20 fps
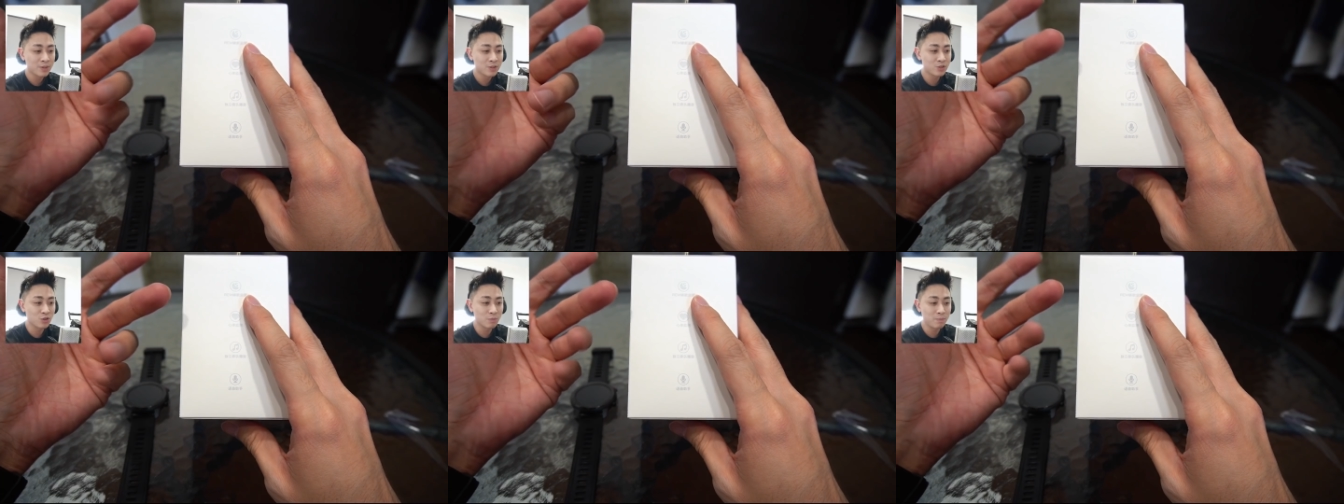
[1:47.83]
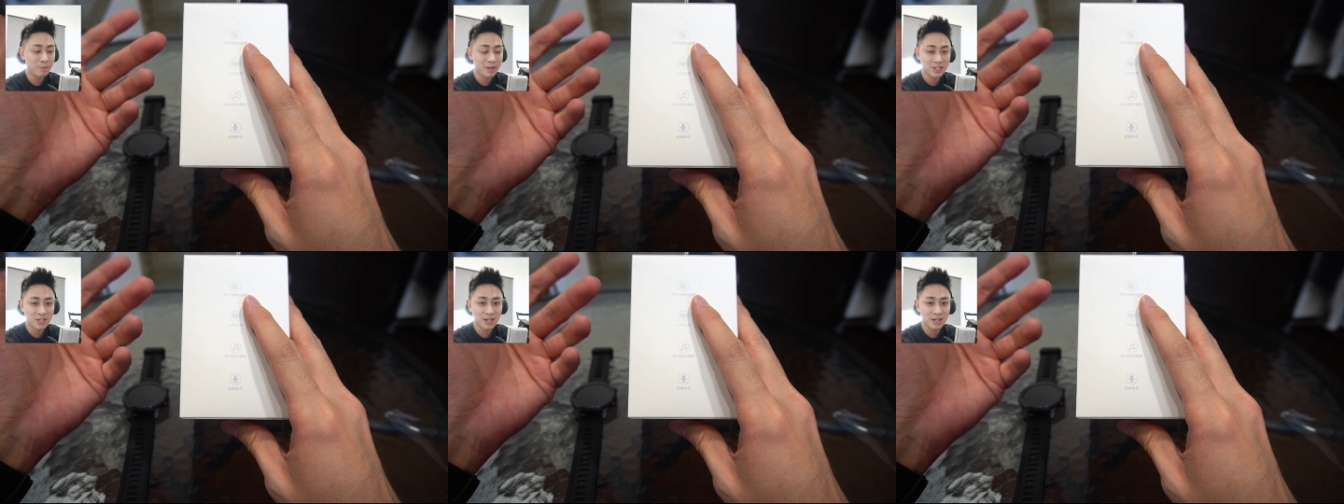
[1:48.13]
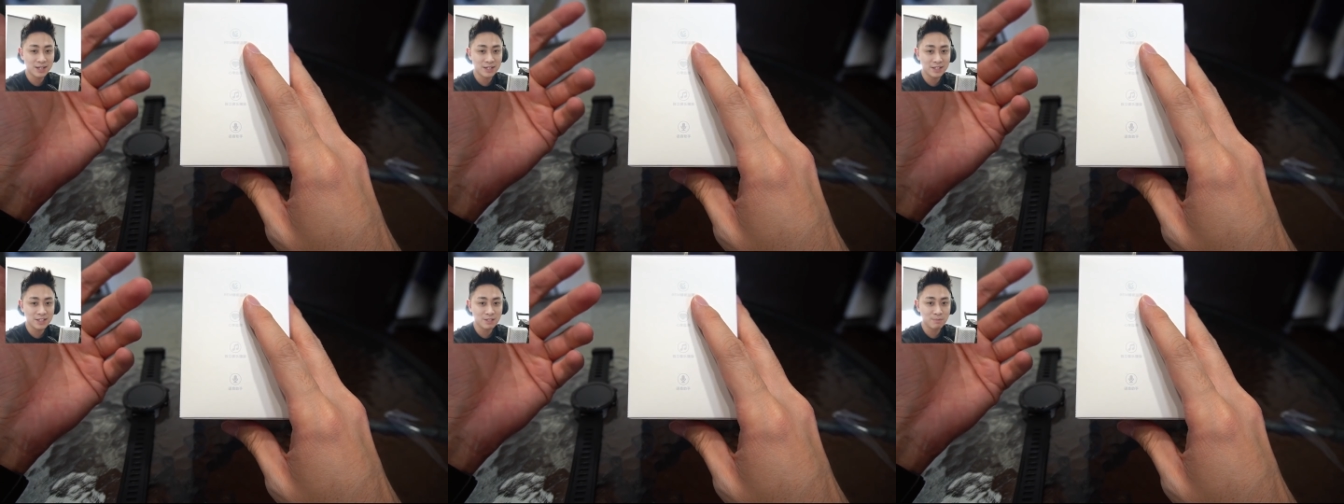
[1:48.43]
So
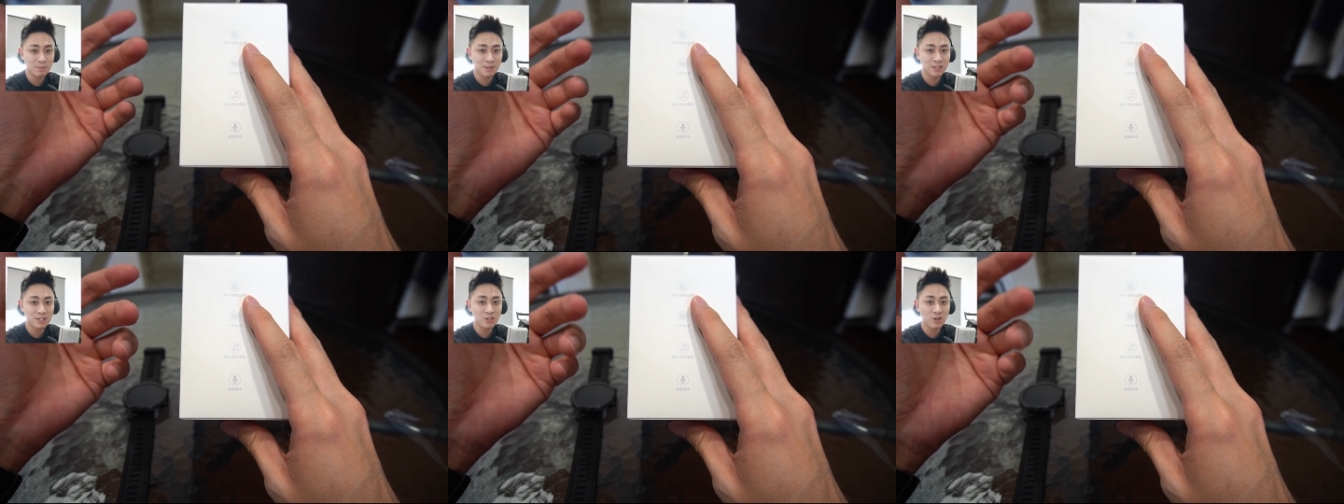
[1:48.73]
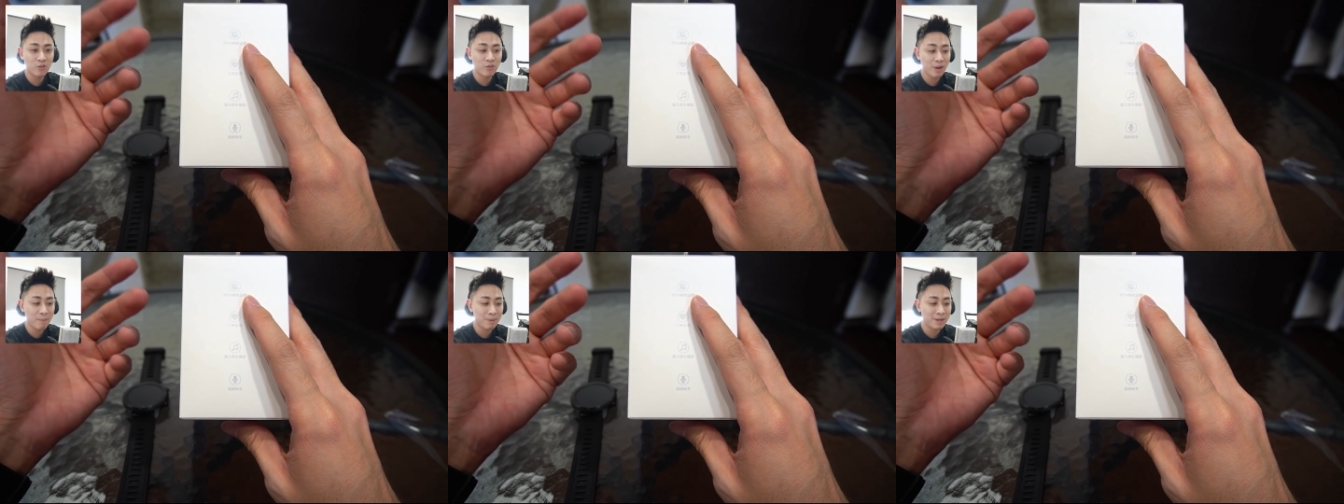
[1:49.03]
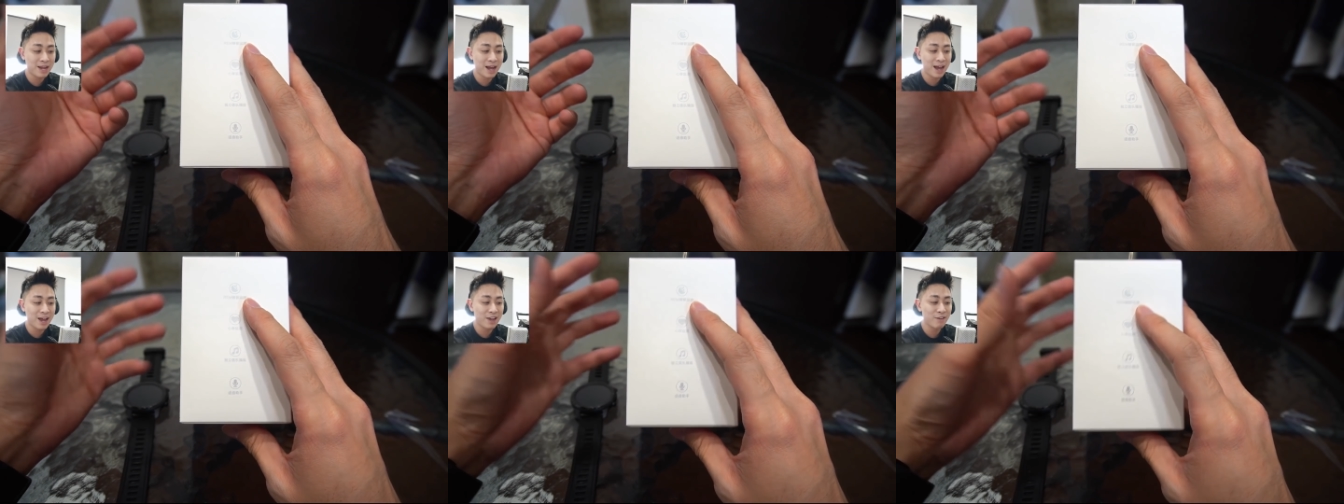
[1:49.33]
basically this means your
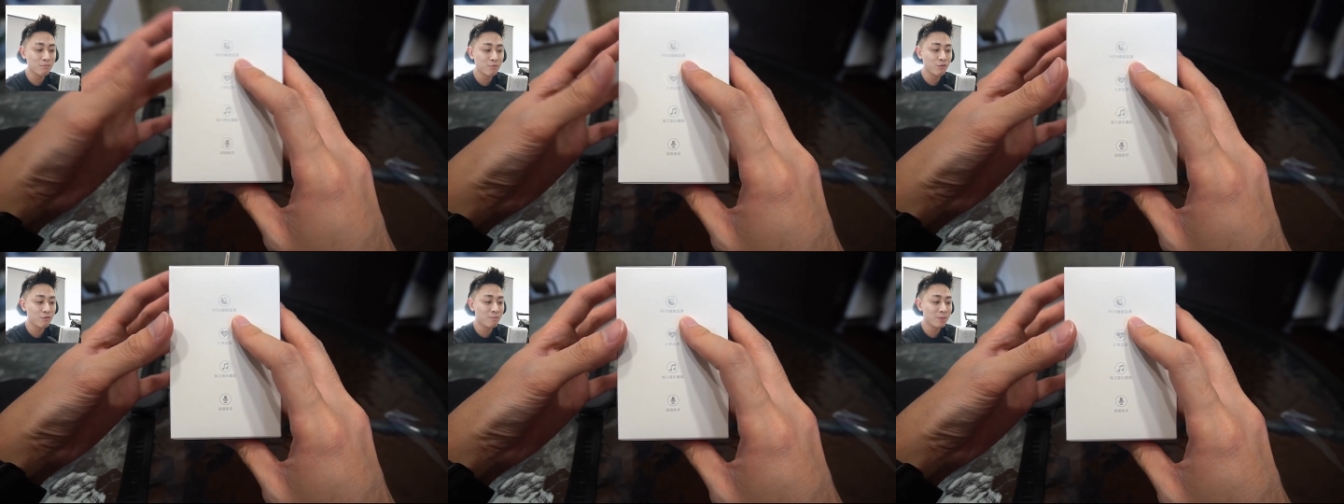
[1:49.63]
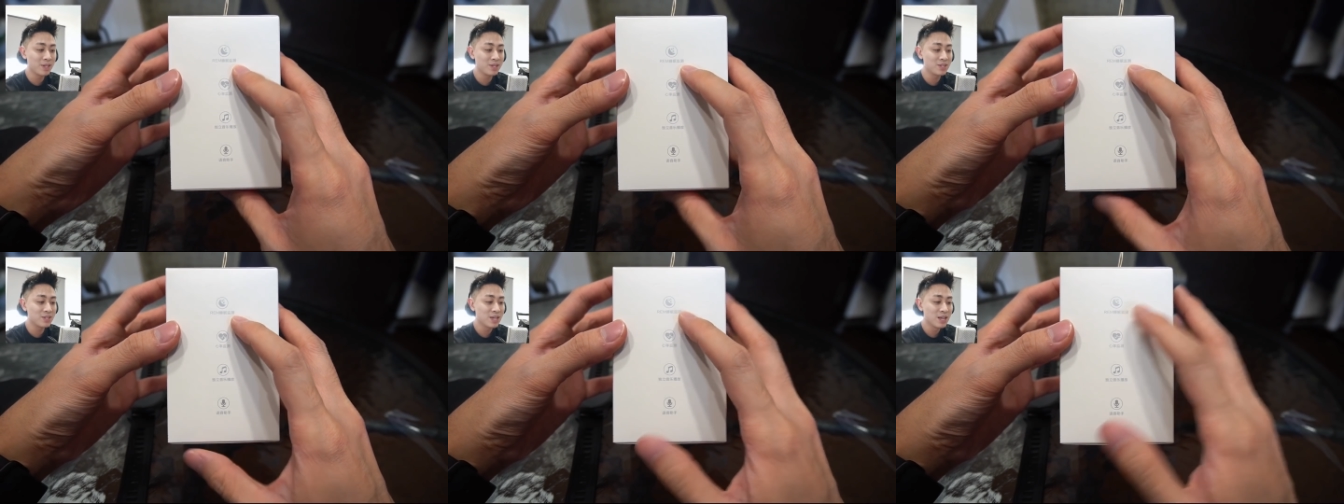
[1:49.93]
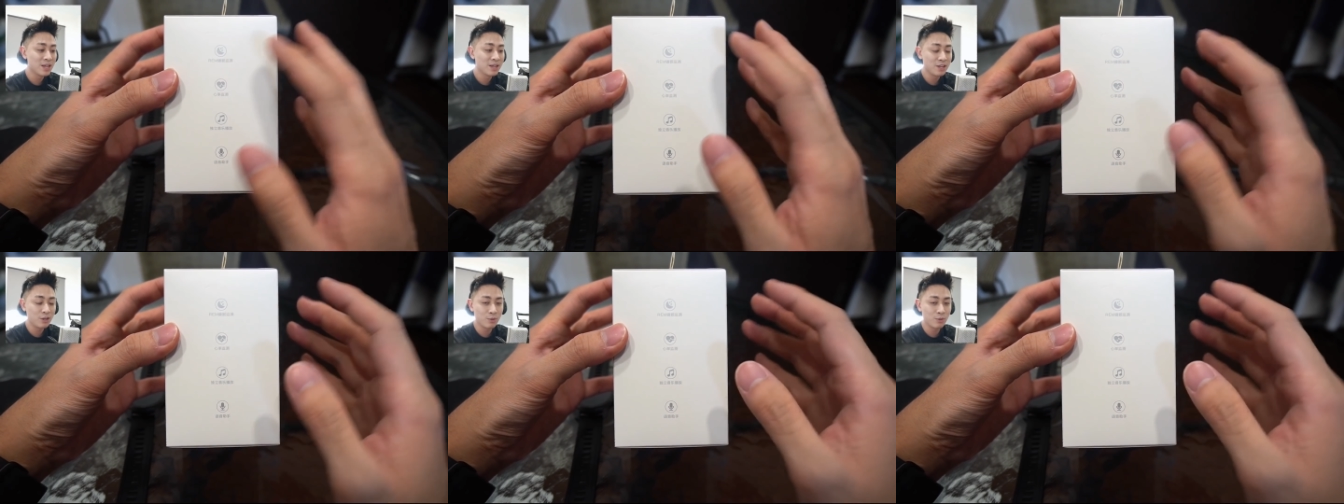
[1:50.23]
rapid eye movements,